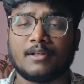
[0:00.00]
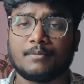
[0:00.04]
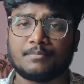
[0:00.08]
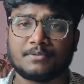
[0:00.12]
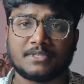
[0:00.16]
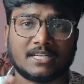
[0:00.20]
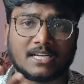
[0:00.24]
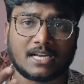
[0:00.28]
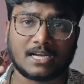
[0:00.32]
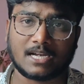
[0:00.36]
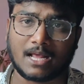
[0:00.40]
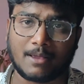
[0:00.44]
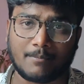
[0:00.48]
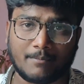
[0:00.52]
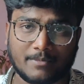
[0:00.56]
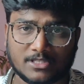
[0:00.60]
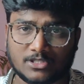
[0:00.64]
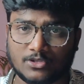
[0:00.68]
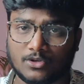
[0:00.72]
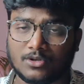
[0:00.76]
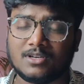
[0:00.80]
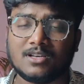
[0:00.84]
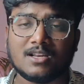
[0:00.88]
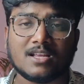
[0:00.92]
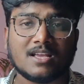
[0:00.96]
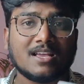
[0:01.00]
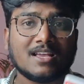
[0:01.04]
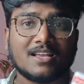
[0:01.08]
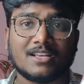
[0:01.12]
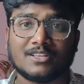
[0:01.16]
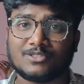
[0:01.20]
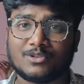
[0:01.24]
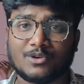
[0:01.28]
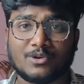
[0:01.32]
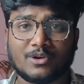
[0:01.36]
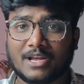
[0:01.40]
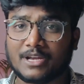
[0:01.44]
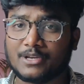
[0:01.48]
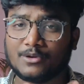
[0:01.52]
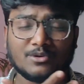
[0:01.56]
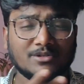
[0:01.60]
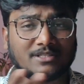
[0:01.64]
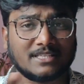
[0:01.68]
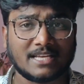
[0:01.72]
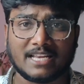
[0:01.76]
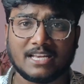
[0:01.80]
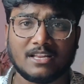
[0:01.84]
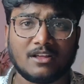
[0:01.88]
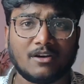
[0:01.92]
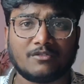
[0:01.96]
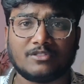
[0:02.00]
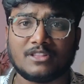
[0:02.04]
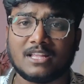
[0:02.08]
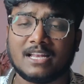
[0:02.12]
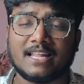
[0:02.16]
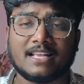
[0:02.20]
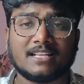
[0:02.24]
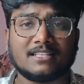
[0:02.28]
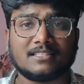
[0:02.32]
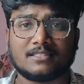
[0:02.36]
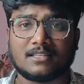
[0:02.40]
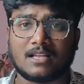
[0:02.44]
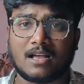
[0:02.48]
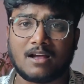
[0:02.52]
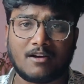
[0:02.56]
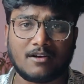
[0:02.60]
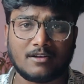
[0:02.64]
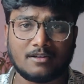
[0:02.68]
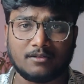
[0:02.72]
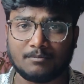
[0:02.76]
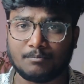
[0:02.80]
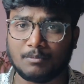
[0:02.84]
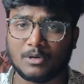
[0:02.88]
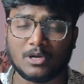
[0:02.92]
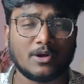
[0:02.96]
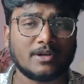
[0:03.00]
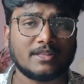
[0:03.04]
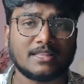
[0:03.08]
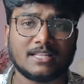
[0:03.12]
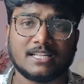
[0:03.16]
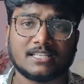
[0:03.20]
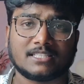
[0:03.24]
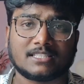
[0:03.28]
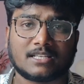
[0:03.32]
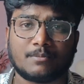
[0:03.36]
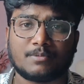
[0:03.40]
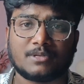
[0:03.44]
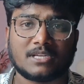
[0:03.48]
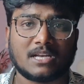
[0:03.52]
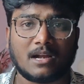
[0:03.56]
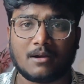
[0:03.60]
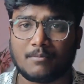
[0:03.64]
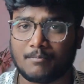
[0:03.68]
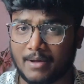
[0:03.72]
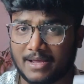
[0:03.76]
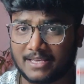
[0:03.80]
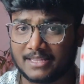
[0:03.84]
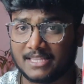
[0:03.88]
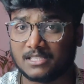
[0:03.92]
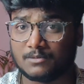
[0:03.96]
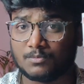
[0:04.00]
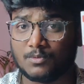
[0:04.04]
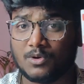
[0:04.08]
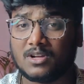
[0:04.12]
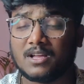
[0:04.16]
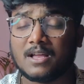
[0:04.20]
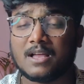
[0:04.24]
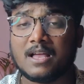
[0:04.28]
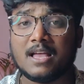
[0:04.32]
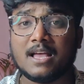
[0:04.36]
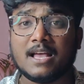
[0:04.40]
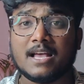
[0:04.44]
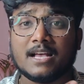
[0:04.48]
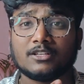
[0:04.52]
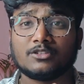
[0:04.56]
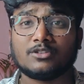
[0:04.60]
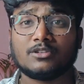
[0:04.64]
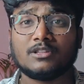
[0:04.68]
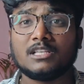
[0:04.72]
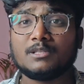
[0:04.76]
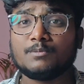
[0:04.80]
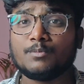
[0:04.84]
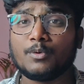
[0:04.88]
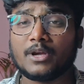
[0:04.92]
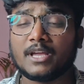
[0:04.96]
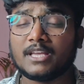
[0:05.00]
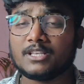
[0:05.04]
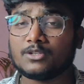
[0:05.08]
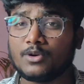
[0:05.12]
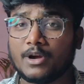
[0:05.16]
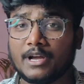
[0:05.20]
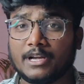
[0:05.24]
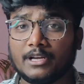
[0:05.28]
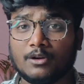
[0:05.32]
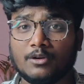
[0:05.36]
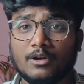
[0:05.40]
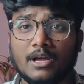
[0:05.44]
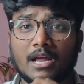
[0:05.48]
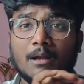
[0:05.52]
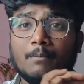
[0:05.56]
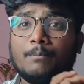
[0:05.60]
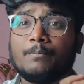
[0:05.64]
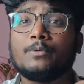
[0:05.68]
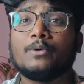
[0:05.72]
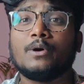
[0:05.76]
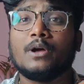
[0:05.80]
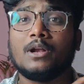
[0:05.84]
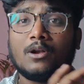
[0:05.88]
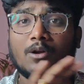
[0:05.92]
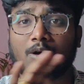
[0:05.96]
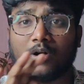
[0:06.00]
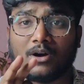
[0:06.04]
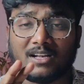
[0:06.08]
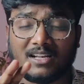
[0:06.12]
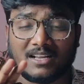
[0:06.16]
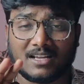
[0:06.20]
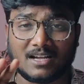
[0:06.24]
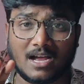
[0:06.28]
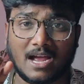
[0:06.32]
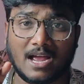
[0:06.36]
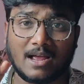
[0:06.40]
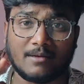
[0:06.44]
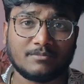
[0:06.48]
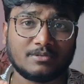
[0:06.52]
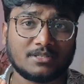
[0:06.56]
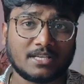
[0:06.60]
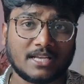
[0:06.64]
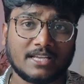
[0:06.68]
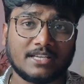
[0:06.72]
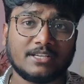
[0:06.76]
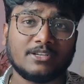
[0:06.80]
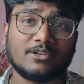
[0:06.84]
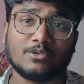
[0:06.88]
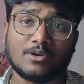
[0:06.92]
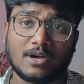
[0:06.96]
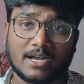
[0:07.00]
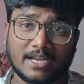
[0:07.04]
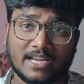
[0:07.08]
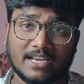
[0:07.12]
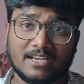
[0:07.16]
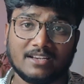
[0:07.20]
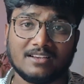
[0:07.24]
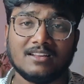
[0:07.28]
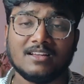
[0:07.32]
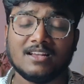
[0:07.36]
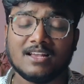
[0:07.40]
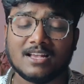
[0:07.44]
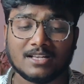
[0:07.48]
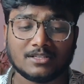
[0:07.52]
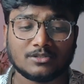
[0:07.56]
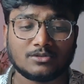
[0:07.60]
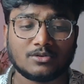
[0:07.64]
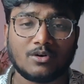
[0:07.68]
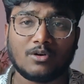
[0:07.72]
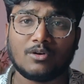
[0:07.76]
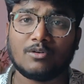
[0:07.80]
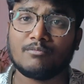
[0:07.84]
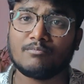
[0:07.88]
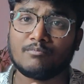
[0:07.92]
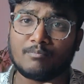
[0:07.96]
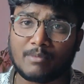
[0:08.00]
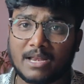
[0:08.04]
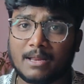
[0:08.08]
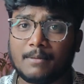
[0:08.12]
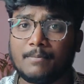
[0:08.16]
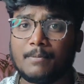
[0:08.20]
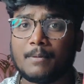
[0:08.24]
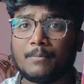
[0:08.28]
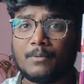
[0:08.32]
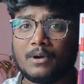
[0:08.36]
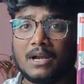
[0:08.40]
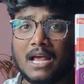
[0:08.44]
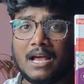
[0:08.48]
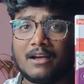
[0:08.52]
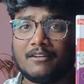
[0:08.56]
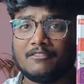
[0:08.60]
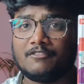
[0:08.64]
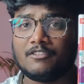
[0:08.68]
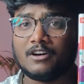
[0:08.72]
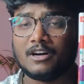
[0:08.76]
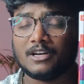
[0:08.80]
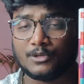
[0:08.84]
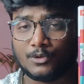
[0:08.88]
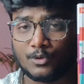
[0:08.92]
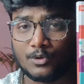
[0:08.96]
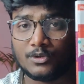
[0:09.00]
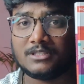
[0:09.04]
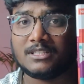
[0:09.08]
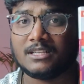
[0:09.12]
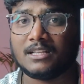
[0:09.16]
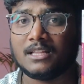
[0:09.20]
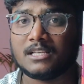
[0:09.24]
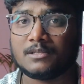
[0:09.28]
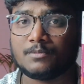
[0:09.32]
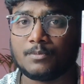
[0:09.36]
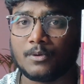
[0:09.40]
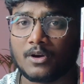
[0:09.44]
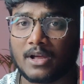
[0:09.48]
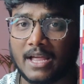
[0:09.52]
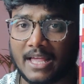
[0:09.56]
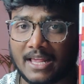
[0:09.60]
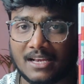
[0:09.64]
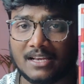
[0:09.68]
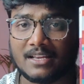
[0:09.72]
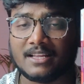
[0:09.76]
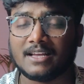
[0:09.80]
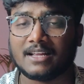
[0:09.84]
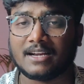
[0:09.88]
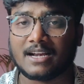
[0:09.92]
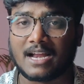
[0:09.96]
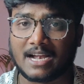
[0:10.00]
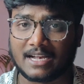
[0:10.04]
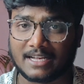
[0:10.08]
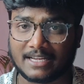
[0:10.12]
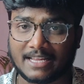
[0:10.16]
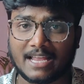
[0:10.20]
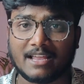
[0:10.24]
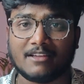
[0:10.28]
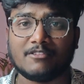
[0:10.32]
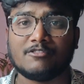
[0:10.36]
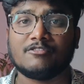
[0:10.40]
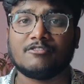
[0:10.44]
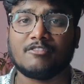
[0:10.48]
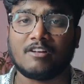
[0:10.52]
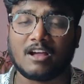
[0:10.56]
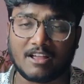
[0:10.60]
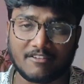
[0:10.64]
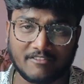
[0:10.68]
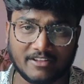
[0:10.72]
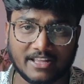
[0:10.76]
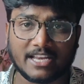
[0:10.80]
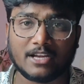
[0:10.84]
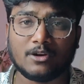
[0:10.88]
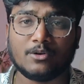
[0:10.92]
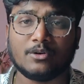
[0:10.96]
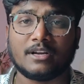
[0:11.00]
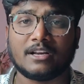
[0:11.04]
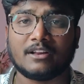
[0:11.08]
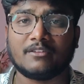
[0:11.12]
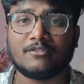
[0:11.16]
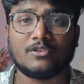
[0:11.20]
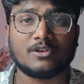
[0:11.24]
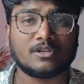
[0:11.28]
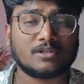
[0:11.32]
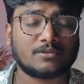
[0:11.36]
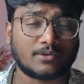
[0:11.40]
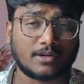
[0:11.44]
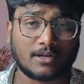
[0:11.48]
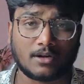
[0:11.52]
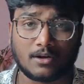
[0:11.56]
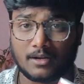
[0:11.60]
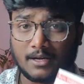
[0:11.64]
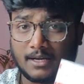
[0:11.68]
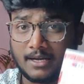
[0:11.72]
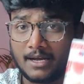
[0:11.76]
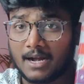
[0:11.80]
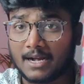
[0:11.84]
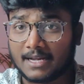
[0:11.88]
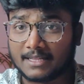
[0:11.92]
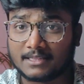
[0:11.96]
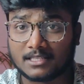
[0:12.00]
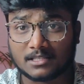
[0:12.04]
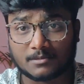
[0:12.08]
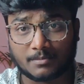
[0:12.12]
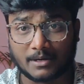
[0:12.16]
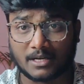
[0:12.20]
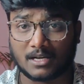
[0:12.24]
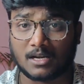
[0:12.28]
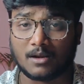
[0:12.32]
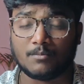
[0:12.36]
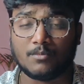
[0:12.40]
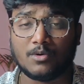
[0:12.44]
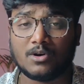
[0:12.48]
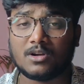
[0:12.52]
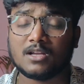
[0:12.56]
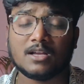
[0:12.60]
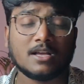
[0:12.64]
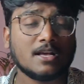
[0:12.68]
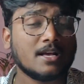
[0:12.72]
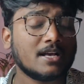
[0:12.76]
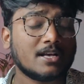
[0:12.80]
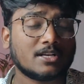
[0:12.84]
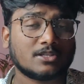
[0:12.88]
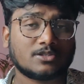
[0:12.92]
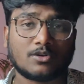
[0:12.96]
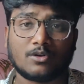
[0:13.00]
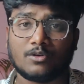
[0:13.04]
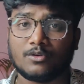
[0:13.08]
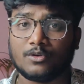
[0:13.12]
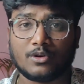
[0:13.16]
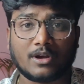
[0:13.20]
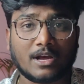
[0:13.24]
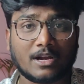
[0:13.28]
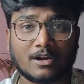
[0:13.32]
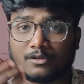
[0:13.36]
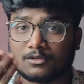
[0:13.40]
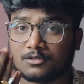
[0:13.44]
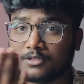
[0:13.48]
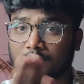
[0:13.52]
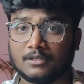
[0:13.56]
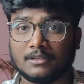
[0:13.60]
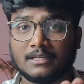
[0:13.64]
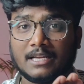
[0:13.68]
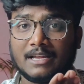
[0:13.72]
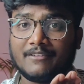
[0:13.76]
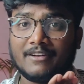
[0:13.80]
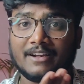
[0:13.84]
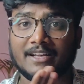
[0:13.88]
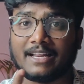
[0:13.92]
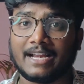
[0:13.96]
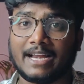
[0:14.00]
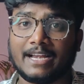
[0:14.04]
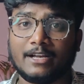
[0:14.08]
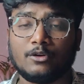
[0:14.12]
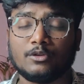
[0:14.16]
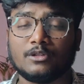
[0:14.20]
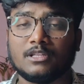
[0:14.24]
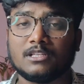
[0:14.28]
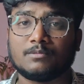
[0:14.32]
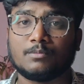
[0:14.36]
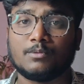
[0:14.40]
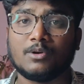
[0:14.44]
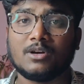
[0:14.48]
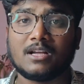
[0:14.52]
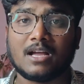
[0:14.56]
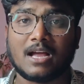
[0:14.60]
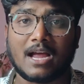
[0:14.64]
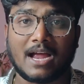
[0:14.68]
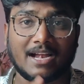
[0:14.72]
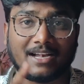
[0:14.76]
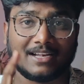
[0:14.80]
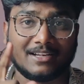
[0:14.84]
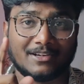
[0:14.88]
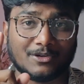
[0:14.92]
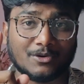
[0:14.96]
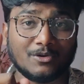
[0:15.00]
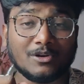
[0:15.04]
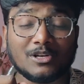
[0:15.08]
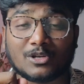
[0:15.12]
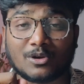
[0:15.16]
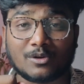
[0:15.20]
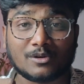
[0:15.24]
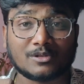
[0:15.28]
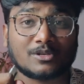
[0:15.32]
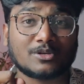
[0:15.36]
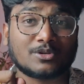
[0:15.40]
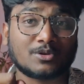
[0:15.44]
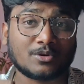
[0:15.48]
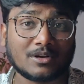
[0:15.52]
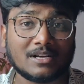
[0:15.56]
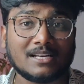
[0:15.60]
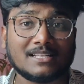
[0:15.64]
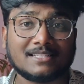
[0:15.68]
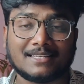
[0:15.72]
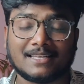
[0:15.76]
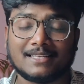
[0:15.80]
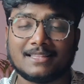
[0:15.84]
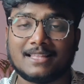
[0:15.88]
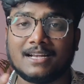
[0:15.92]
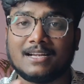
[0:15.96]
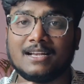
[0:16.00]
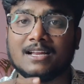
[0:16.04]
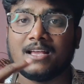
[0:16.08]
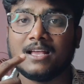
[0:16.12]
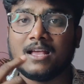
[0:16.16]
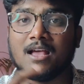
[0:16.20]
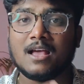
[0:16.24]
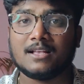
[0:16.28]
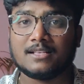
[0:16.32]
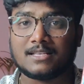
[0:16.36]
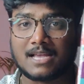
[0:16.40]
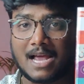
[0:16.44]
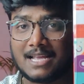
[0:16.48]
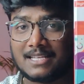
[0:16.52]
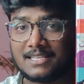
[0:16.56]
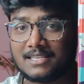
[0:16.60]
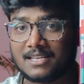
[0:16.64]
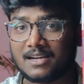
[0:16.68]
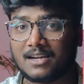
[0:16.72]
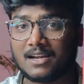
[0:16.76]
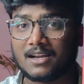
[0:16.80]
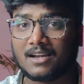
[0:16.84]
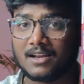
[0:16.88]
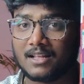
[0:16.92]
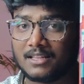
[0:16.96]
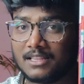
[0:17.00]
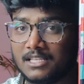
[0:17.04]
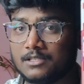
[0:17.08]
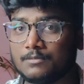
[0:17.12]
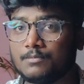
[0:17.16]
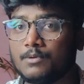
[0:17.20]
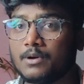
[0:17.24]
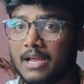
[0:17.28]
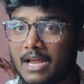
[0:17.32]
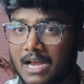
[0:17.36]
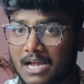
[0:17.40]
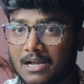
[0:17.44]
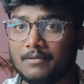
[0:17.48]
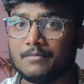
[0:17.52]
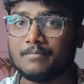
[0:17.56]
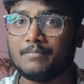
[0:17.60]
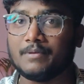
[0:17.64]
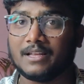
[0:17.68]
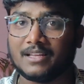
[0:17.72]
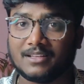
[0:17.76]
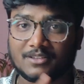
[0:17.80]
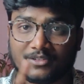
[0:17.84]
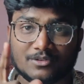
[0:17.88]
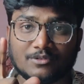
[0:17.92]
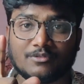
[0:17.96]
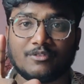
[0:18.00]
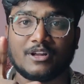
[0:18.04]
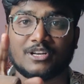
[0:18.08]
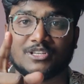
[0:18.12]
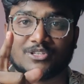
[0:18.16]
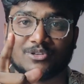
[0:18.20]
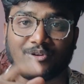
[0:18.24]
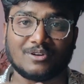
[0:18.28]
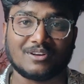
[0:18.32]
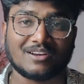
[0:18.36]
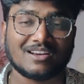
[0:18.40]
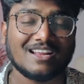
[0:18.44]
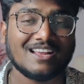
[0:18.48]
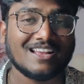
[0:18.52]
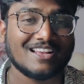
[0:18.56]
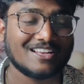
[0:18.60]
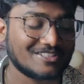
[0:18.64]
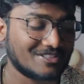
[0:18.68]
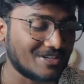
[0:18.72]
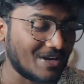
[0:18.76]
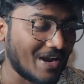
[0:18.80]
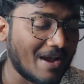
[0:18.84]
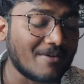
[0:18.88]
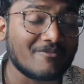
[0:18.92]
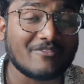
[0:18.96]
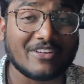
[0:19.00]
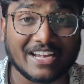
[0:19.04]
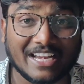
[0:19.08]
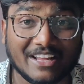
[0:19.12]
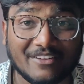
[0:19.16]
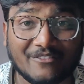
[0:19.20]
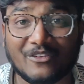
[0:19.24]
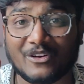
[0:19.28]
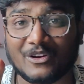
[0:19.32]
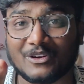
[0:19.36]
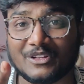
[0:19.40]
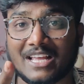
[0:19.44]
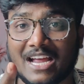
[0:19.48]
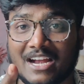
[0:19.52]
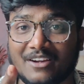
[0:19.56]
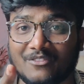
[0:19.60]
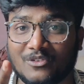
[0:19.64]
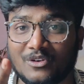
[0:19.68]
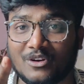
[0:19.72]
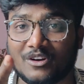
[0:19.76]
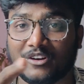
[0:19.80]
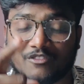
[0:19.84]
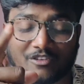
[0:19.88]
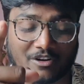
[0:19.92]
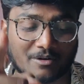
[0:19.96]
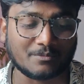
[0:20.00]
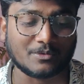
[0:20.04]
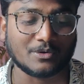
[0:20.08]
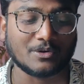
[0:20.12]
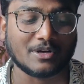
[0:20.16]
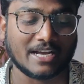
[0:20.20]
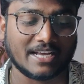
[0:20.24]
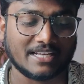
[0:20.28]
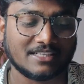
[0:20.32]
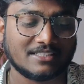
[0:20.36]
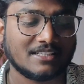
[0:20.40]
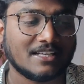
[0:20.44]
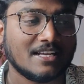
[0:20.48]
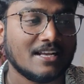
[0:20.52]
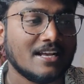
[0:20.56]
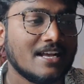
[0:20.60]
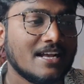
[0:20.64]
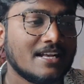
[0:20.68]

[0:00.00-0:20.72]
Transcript: website and Amazon. So you can use any of the links below in the description and buy this book. So this book is going to help you a lot, I am saying you again. So many people have used this book earlier and gave a very good reviews regarding this particular book. So you can also give a try to this book, and you will also surely say that Sai Charan Anna, this book helped me for sure. So I'm waiting for that word from you guys.